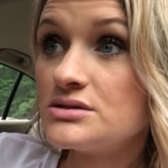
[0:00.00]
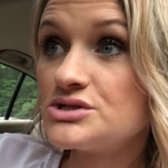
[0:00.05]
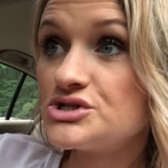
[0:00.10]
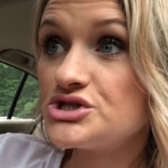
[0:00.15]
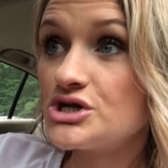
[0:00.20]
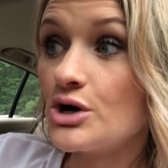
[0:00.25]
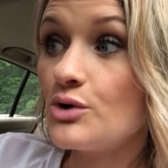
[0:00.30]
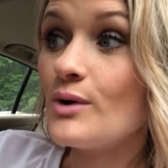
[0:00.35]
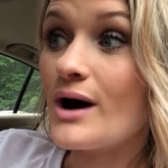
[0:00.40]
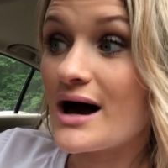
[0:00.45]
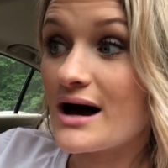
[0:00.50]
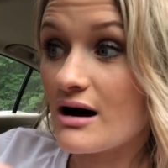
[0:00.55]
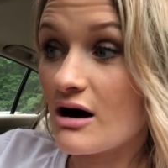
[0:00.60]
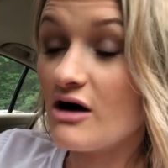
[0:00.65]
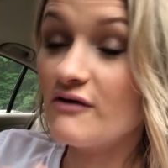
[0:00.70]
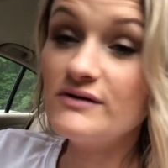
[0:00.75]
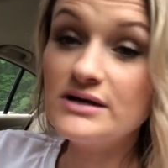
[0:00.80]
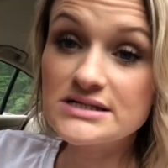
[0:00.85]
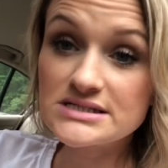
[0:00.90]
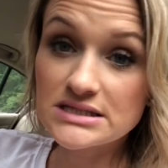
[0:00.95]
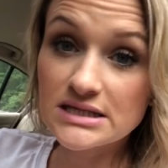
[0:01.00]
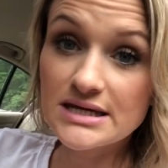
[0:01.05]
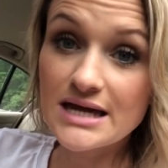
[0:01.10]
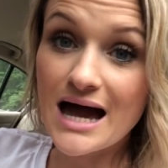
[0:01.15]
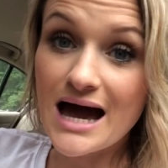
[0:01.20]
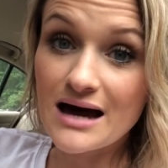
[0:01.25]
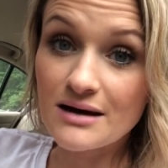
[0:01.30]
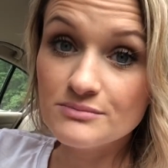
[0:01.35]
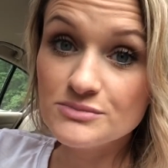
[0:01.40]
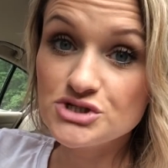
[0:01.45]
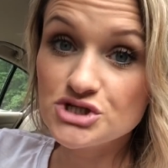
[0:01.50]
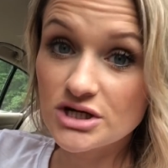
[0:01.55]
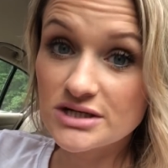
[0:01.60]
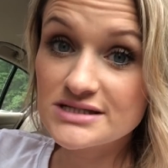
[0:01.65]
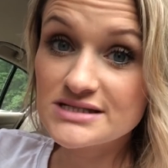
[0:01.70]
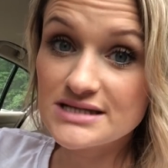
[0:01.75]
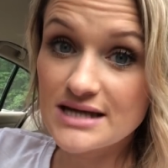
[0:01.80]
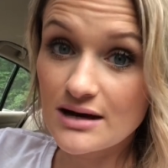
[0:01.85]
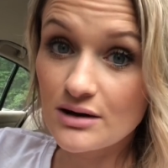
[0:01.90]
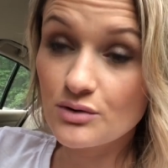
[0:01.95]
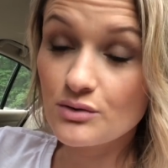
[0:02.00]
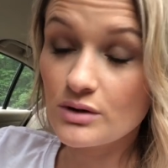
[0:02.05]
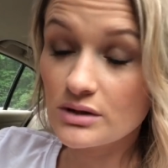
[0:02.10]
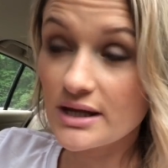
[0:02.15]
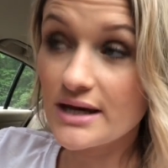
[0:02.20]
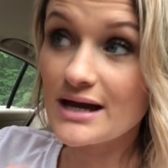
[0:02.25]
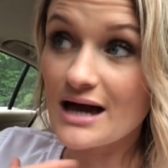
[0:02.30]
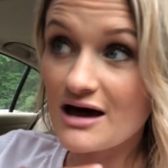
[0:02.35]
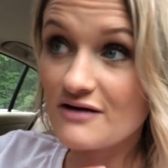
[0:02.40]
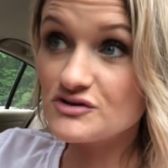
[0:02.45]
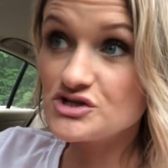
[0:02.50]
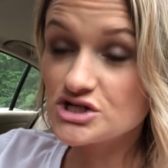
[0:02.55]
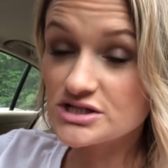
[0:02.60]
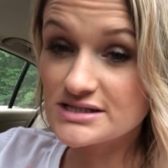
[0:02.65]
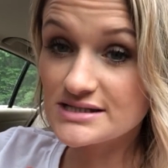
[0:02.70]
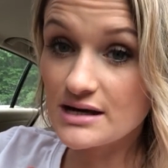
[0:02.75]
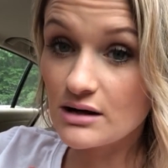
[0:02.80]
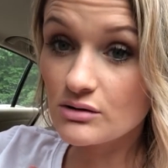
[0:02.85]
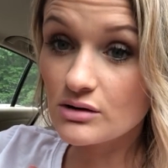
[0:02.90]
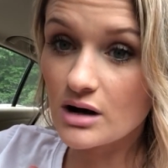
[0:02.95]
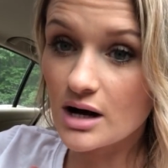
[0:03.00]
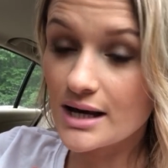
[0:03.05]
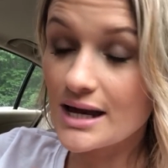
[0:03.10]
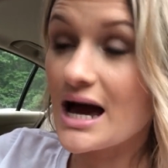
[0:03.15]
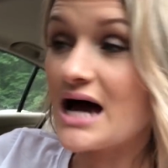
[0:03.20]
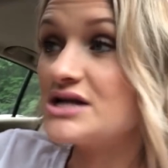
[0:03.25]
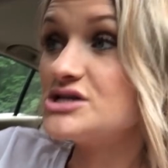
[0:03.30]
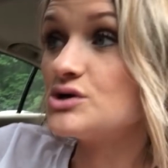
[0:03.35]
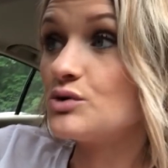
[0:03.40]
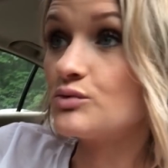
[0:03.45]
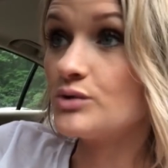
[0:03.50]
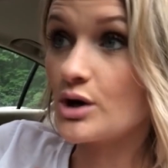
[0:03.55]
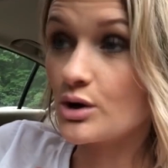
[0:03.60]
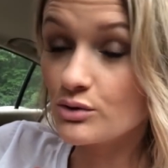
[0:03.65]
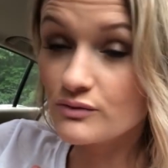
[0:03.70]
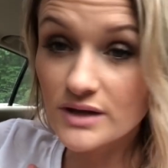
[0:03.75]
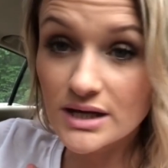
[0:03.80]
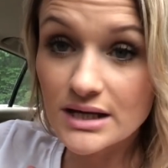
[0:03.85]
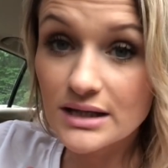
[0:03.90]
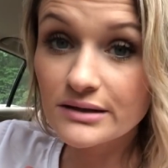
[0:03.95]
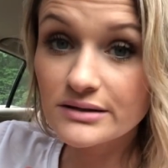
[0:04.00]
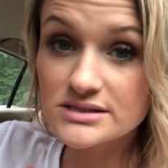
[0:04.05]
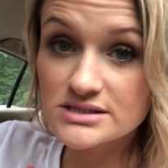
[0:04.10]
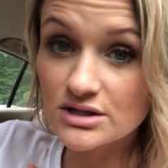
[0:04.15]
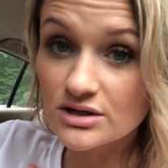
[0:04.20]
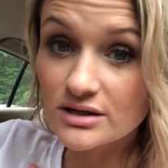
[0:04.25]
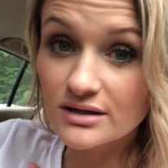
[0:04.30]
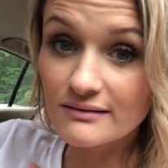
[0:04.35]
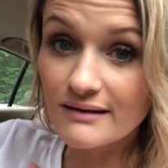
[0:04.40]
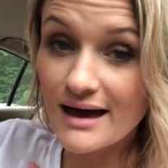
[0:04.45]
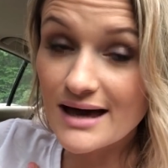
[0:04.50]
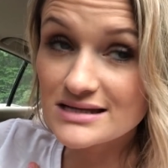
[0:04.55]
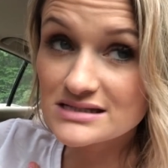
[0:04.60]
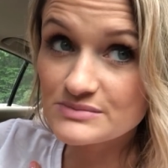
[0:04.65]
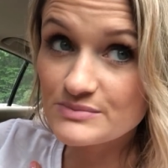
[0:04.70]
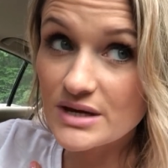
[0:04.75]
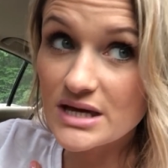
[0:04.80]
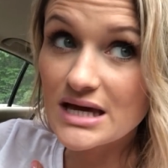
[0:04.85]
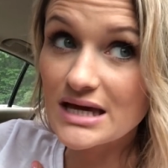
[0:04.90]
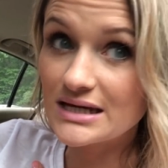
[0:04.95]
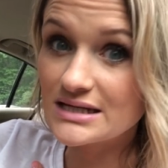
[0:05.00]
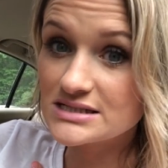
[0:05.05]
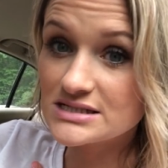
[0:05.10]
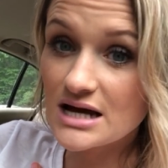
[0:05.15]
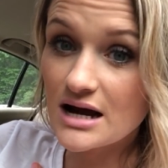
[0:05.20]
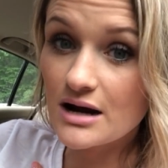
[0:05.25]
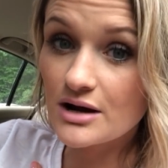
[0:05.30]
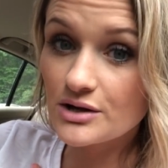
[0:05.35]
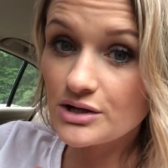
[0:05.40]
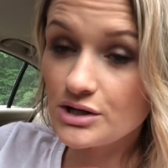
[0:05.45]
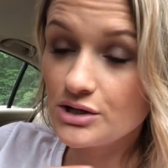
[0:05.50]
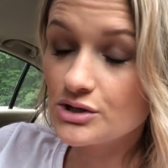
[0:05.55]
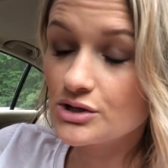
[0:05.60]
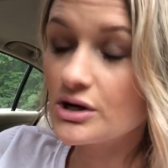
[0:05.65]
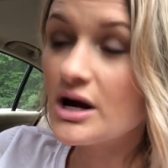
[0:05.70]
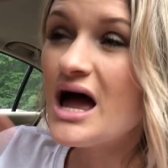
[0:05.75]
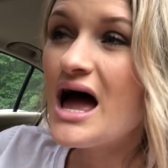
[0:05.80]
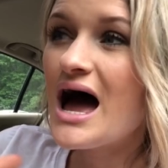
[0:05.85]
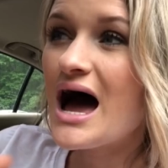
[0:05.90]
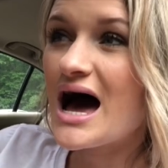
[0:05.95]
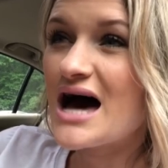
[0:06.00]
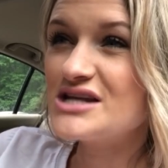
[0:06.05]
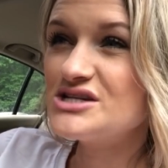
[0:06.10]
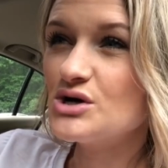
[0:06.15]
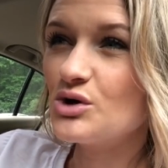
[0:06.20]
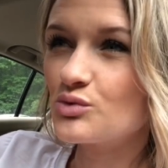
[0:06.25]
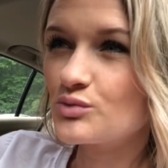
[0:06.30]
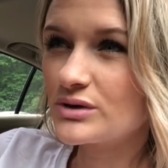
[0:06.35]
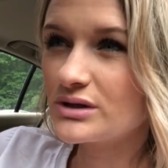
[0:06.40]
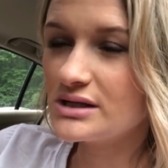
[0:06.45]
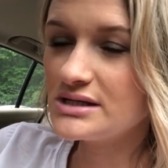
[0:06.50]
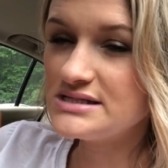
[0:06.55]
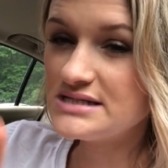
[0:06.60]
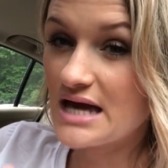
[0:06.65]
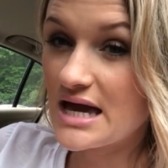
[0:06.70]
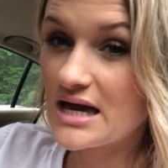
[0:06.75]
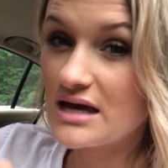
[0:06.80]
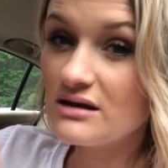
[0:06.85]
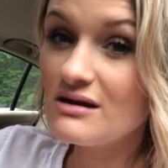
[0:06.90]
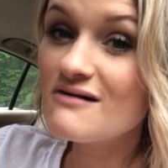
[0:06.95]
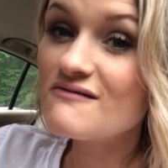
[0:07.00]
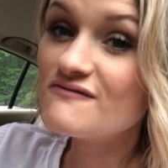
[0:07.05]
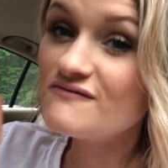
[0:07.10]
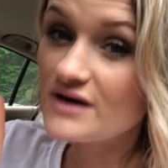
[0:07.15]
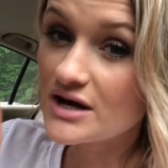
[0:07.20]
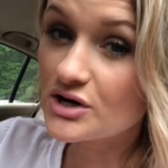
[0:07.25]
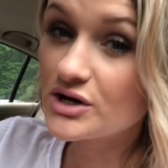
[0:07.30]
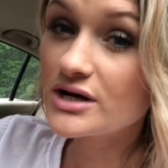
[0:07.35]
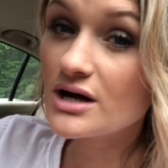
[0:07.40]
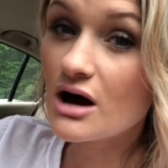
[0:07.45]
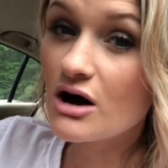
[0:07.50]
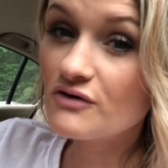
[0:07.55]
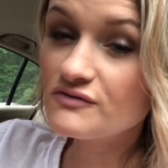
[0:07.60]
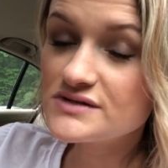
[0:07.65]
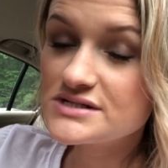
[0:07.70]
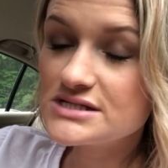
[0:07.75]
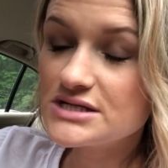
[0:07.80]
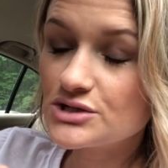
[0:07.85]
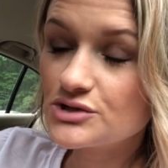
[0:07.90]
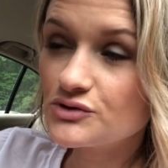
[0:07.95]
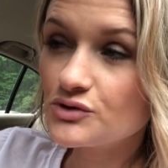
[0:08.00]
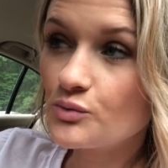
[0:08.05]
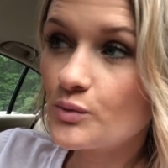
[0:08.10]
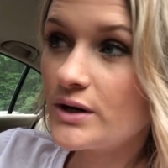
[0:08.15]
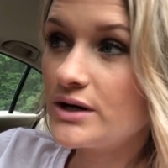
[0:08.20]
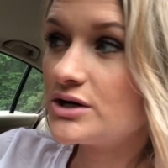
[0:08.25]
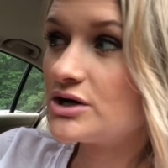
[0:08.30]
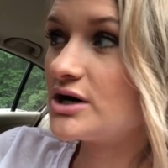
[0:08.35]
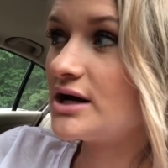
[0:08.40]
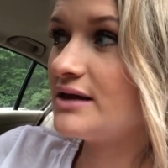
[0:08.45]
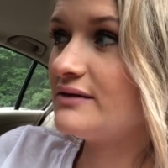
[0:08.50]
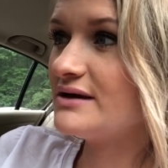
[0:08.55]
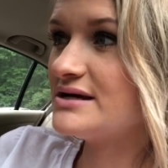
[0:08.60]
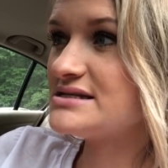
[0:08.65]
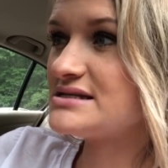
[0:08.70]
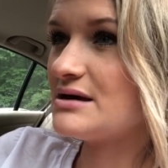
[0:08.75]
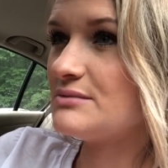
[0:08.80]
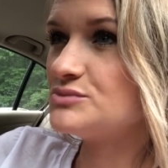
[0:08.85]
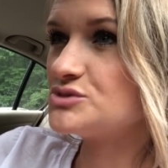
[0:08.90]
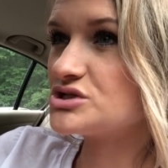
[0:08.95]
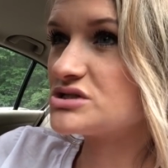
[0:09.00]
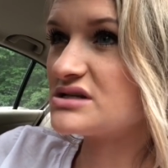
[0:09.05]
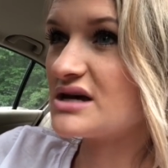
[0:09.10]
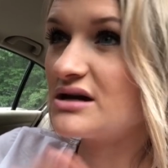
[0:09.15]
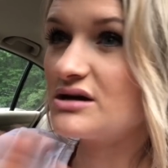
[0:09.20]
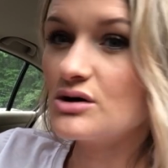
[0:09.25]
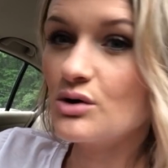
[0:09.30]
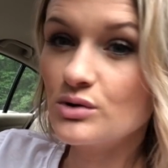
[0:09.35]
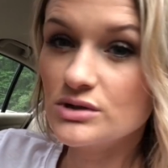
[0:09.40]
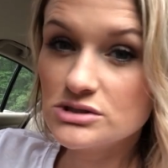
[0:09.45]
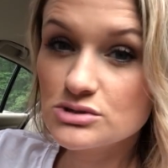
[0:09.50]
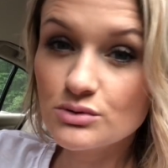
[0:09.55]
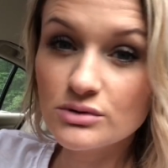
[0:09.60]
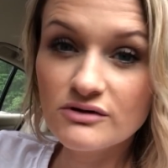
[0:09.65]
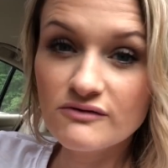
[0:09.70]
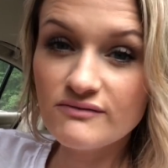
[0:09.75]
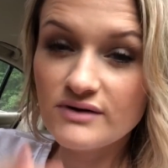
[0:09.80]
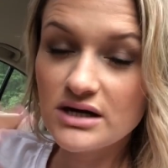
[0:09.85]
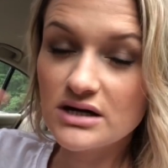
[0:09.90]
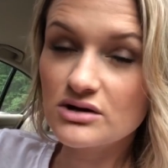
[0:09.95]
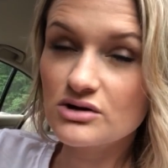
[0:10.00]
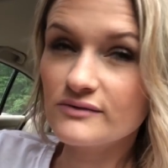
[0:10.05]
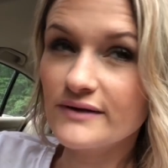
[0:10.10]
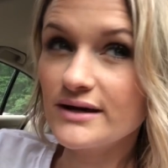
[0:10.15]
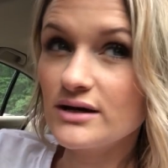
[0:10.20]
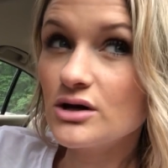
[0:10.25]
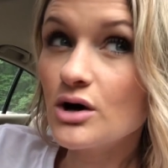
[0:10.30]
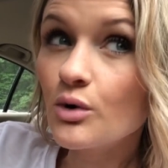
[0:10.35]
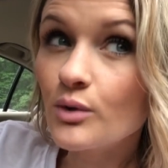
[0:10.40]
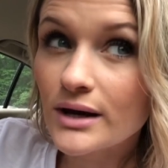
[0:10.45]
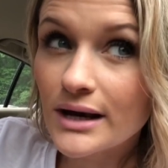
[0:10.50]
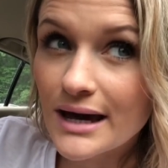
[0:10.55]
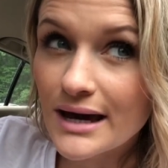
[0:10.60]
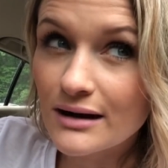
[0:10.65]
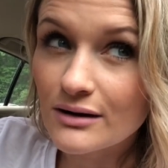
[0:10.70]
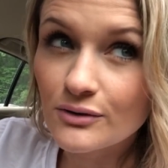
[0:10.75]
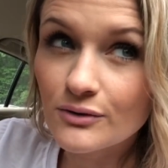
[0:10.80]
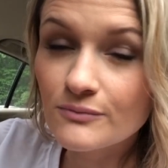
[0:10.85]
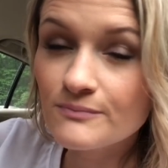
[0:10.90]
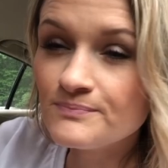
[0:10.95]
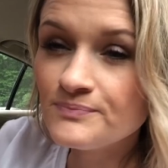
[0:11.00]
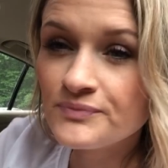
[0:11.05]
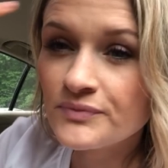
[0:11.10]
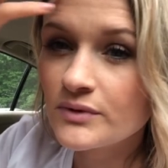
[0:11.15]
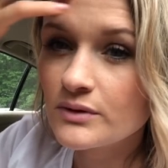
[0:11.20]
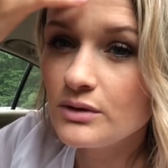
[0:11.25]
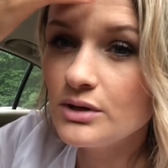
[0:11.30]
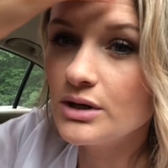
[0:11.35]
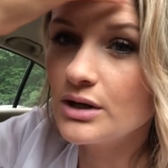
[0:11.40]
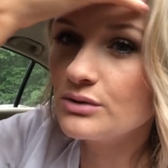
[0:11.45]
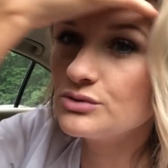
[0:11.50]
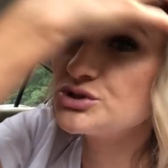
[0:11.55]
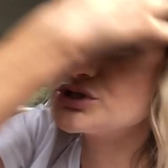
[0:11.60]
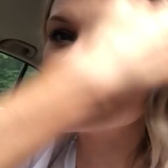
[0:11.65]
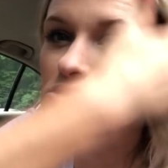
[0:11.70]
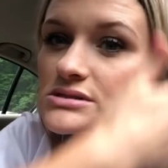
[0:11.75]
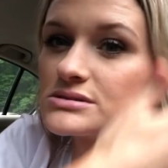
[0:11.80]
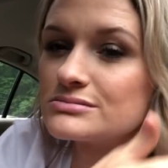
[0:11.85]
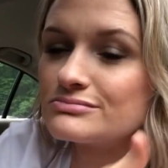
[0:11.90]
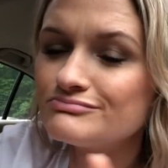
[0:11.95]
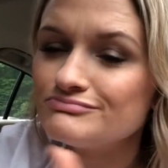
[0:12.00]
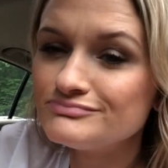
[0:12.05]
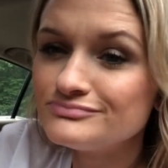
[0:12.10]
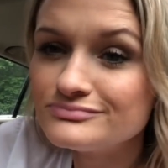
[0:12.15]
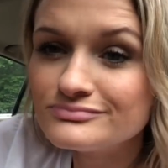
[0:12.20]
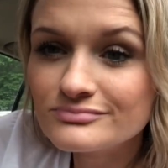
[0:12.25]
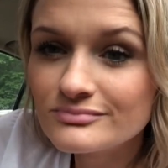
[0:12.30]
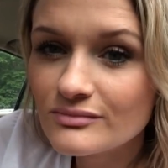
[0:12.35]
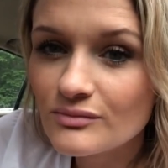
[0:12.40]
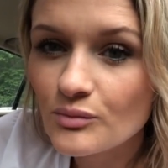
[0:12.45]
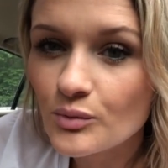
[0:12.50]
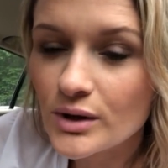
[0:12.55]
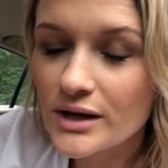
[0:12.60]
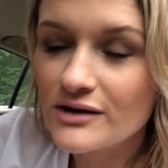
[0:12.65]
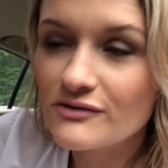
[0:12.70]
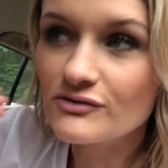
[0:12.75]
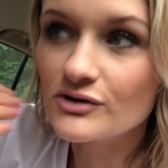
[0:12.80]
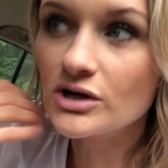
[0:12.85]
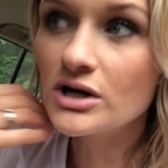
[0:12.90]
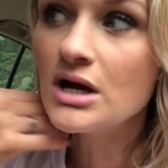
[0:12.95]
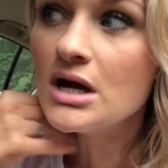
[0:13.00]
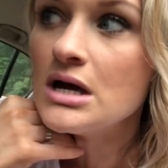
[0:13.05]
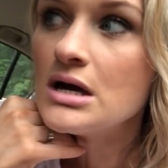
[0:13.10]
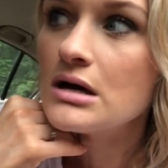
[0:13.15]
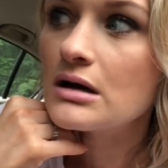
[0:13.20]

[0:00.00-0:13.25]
So obviously I've just now got it. I don't know that it's gonna last me an entire year. I don't really tan very often during the winter unless I'm just like going to an event or like going out, you know, just whatever.